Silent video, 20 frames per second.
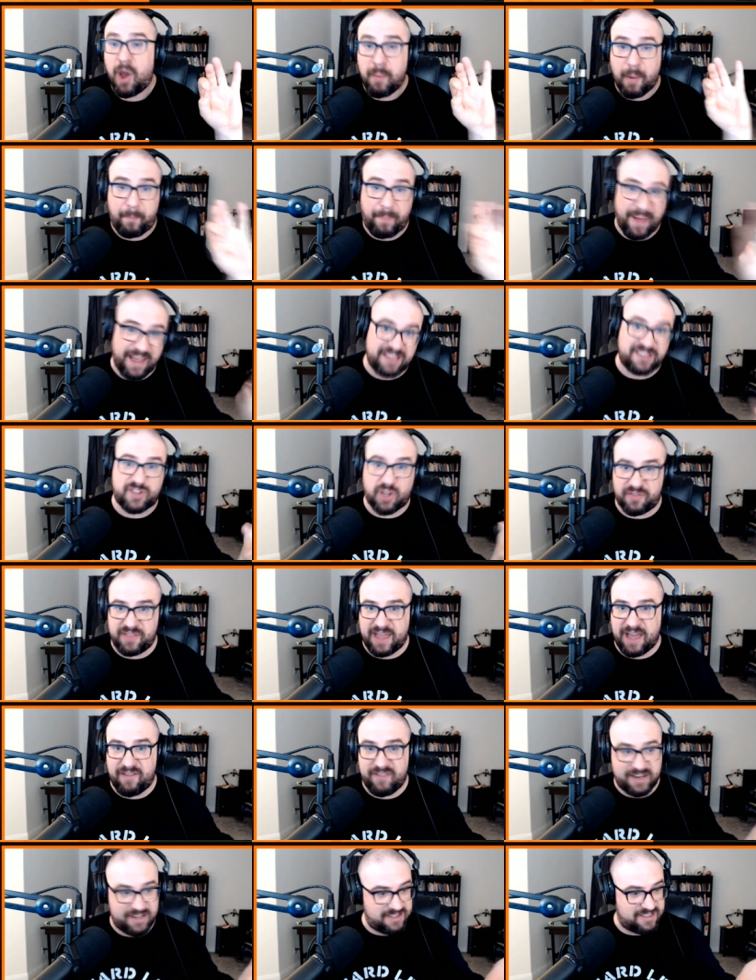but based on the
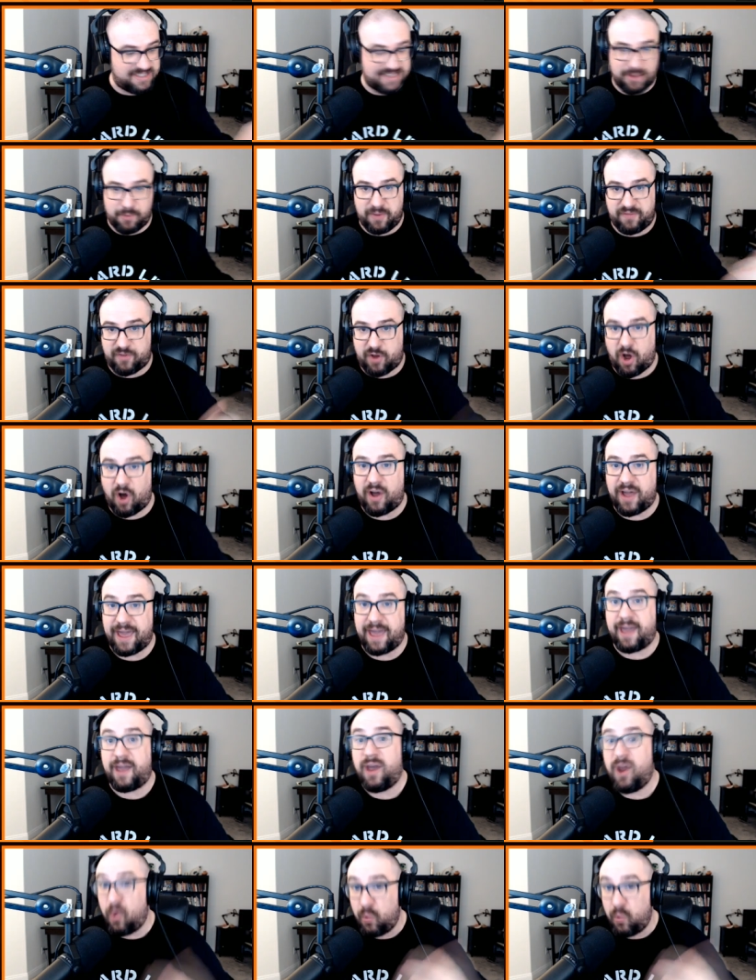evidence that we've got here,